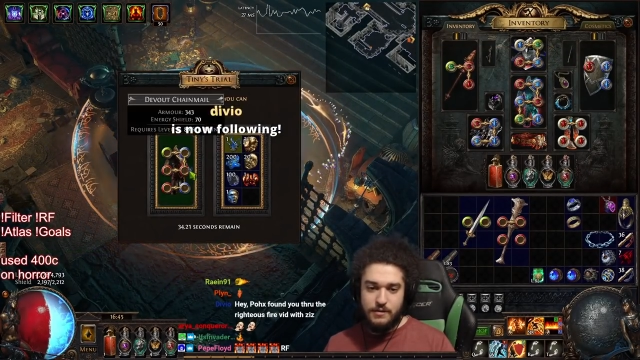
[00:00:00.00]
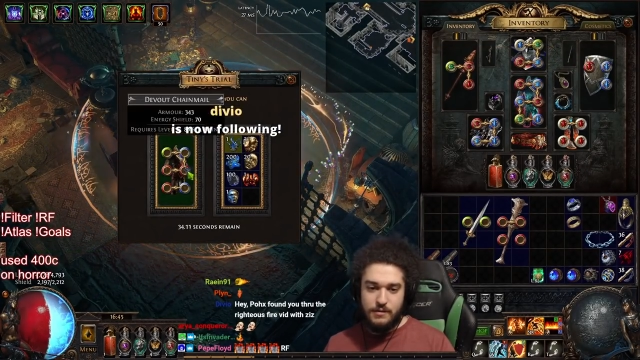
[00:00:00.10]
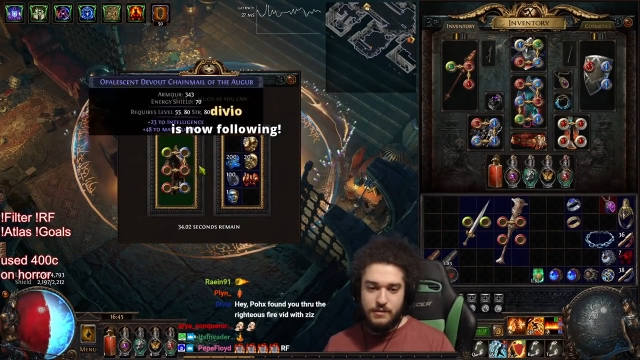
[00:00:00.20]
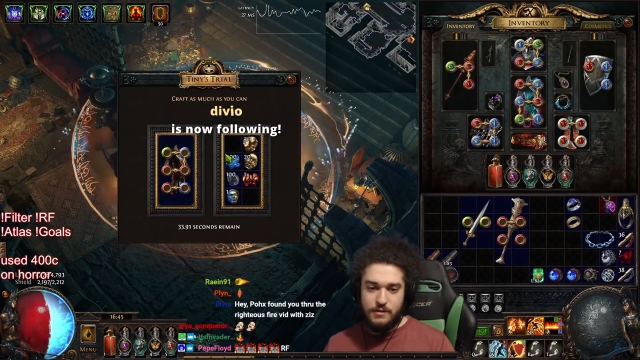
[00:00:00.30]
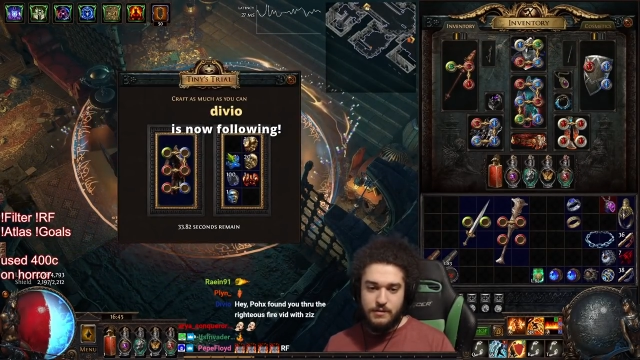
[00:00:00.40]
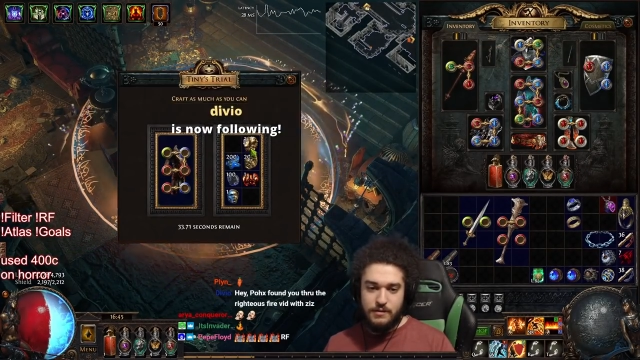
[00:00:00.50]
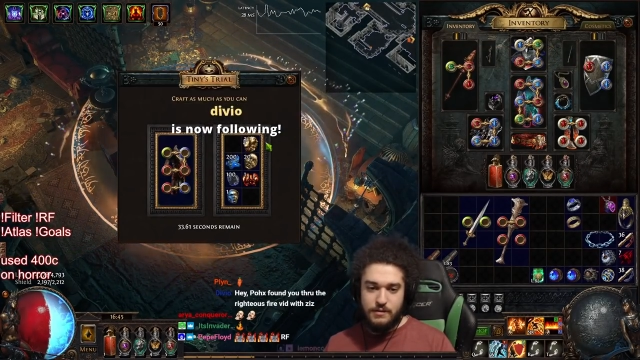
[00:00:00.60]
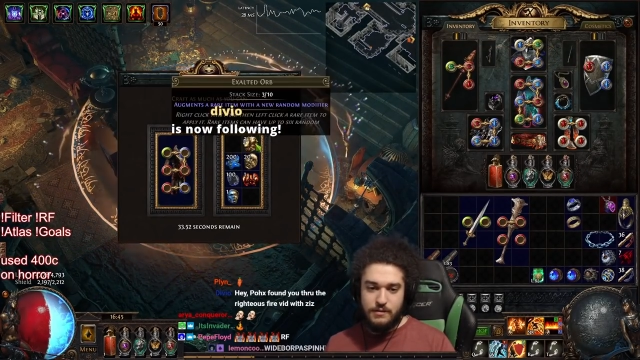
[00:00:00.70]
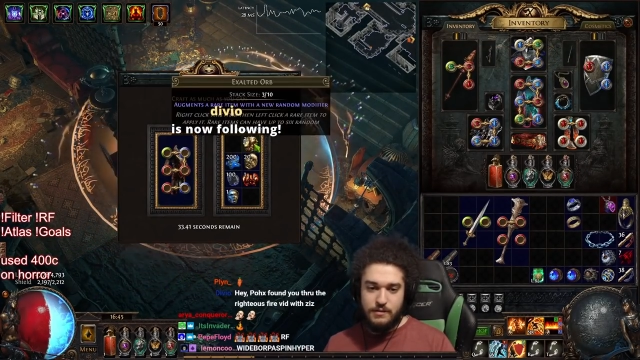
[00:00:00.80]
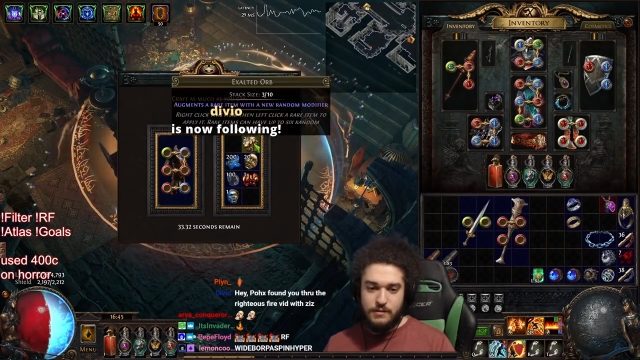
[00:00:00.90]

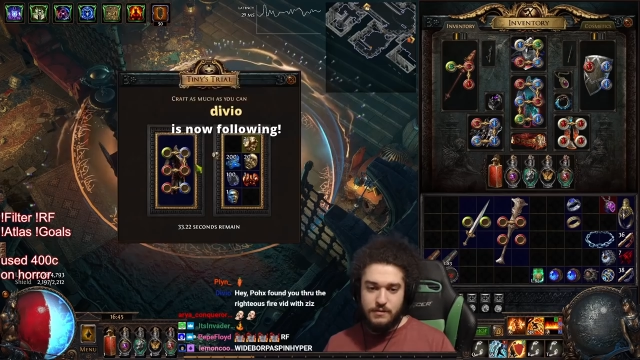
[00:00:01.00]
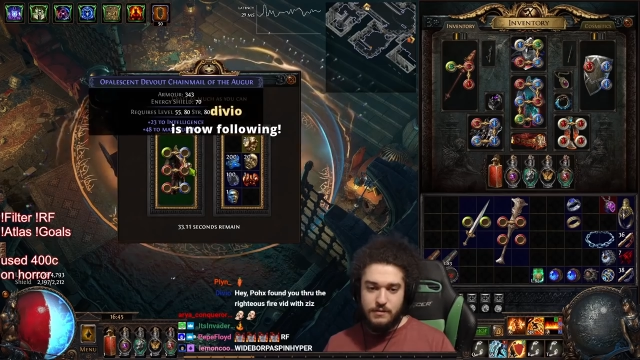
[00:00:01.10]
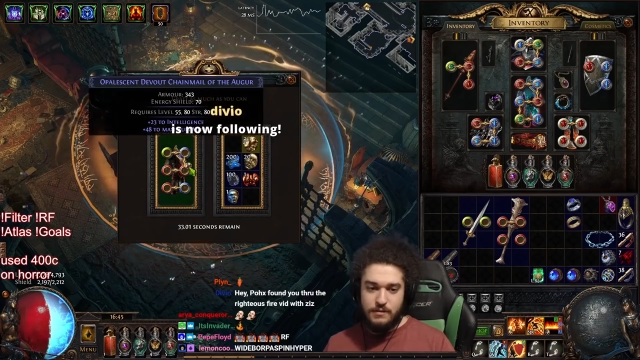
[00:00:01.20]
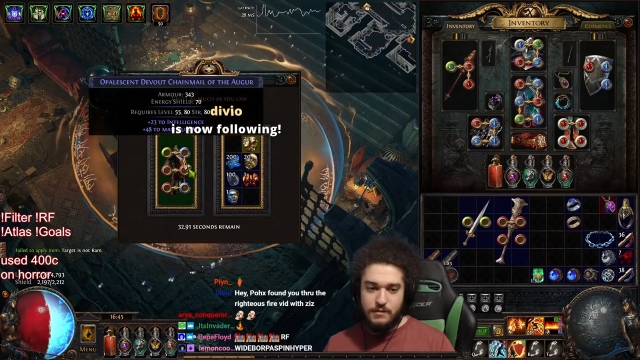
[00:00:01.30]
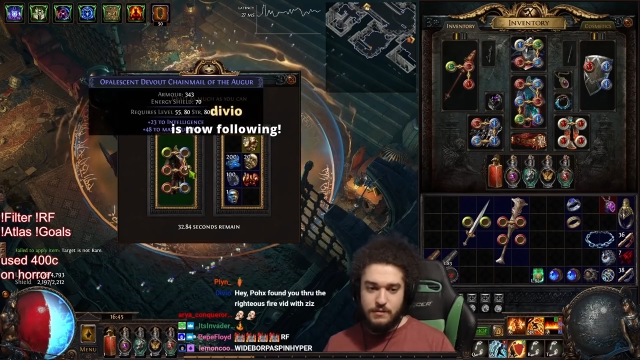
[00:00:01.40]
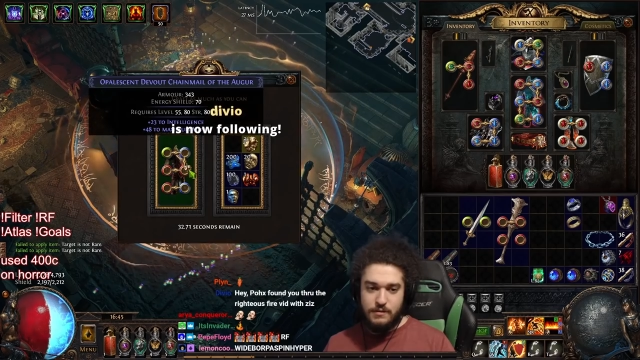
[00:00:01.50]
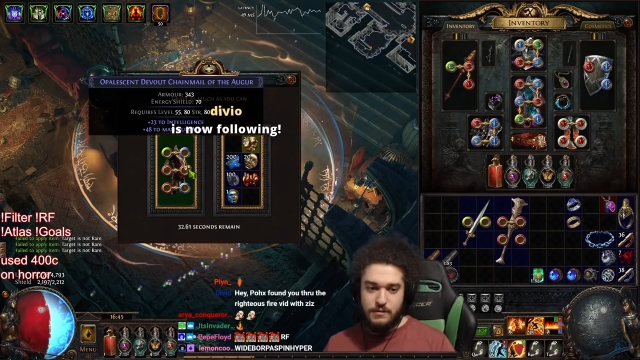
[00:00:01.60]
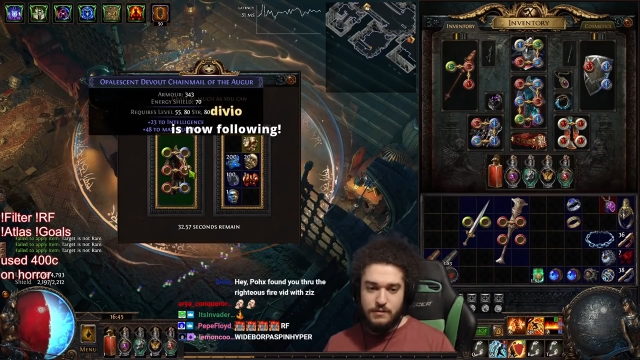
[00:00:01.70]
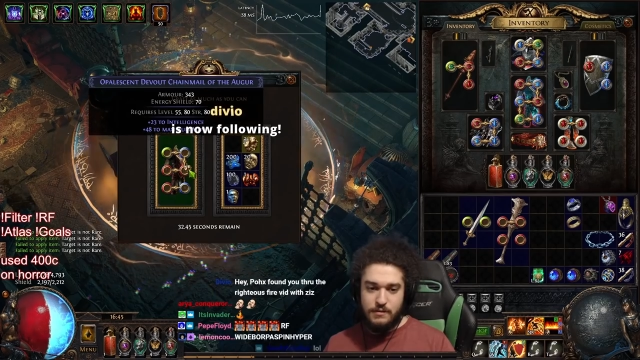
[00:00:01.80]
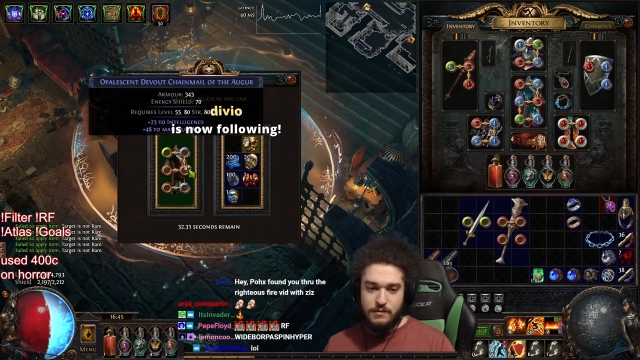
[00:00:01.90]

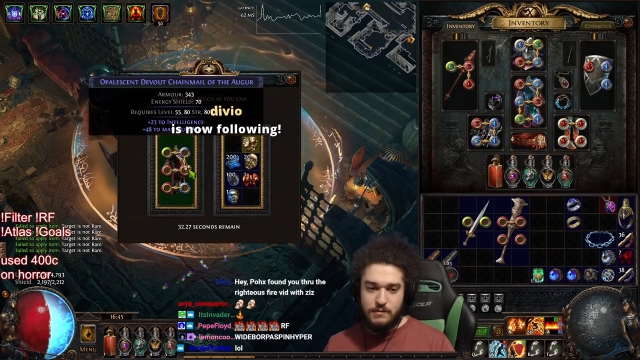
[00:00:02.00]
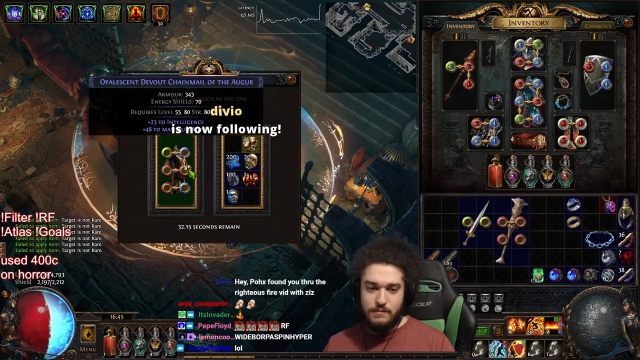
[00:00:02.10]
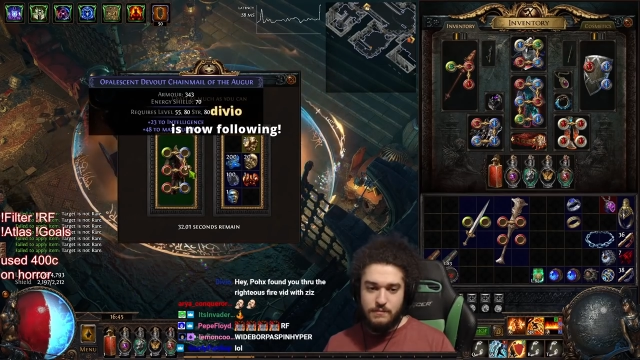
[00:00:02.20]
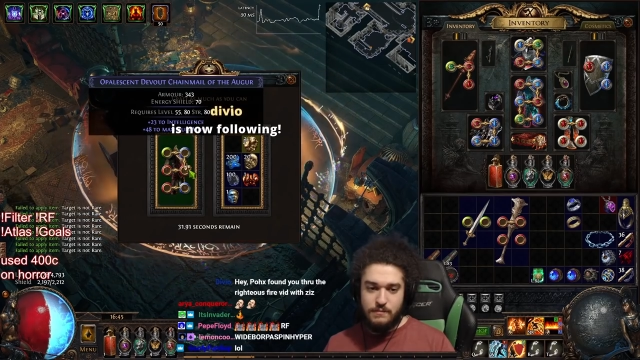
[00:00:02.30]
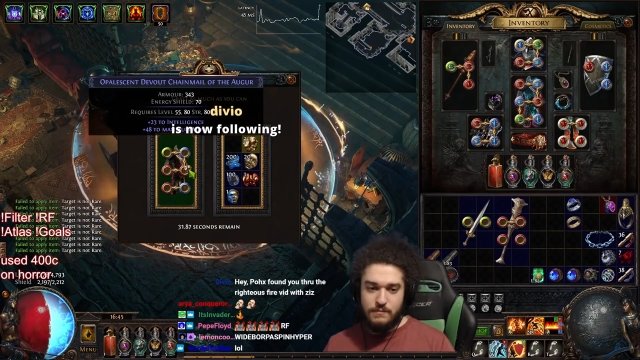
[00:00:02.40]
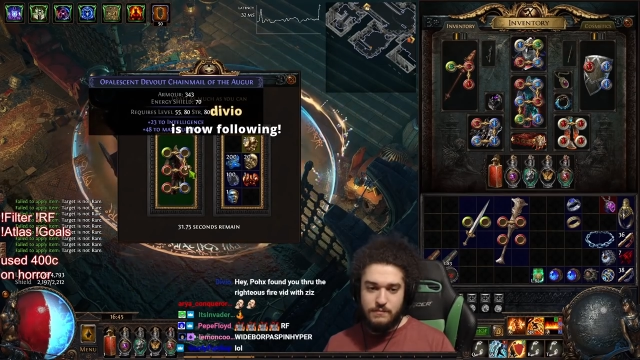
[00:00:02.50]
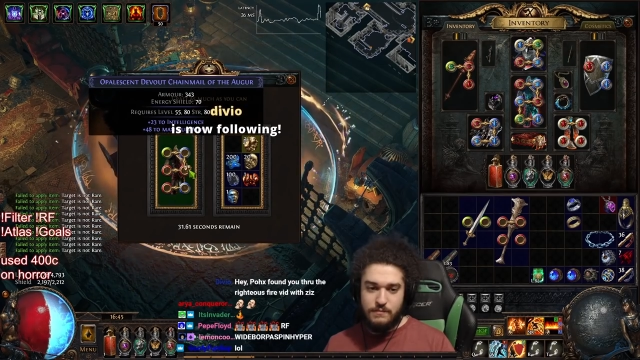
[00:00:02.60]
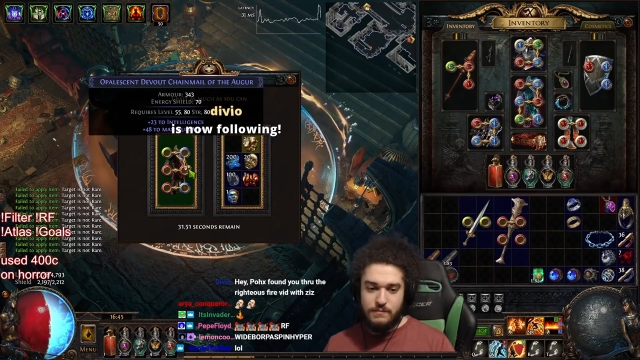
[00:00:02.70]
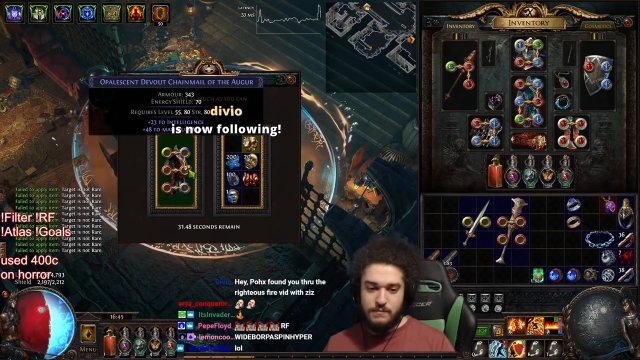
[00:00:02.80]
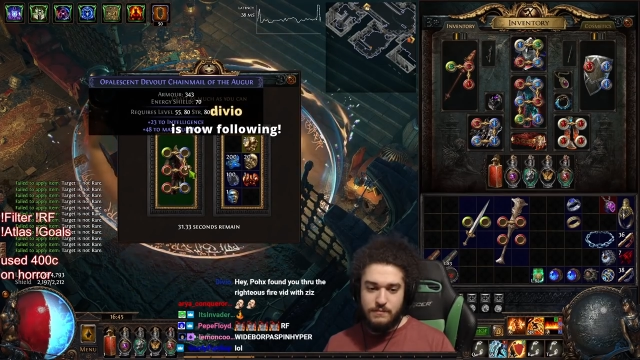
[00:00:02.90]

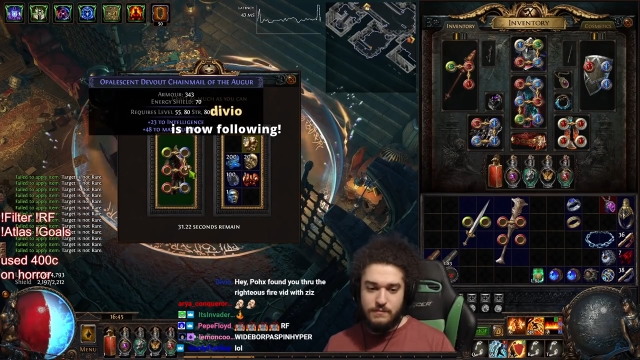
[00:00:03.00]
(silence)